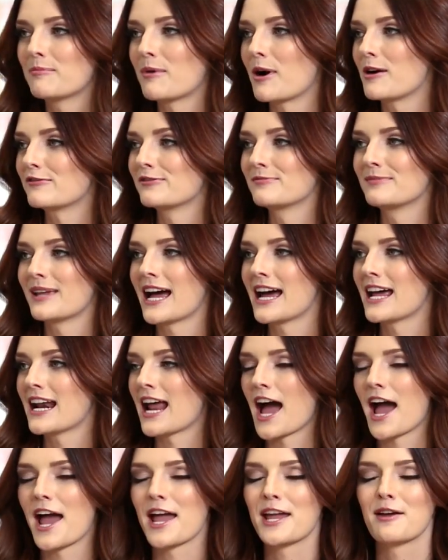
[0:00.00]
apart from
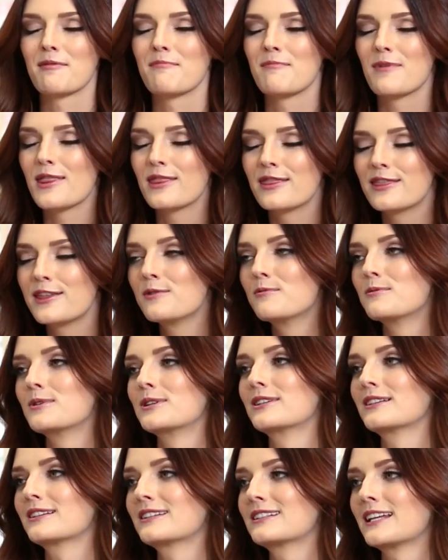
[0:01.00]
that, I am the
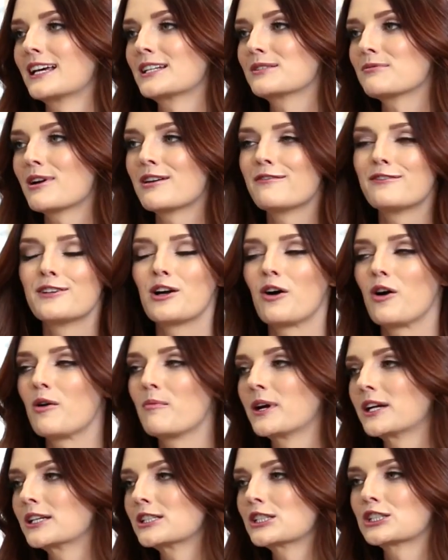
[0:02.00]
worst. That's why if you go
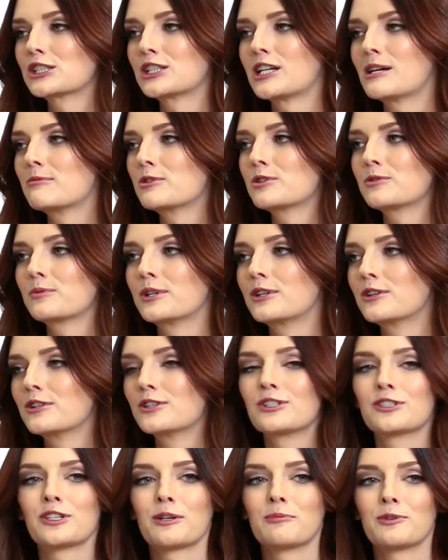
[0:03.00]
on my Instagram or
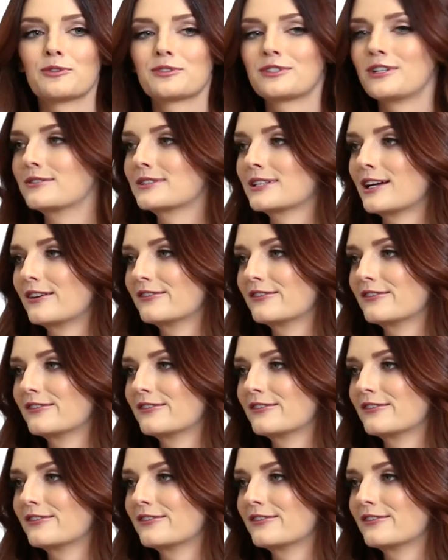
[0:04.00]
Twitter, there's almost no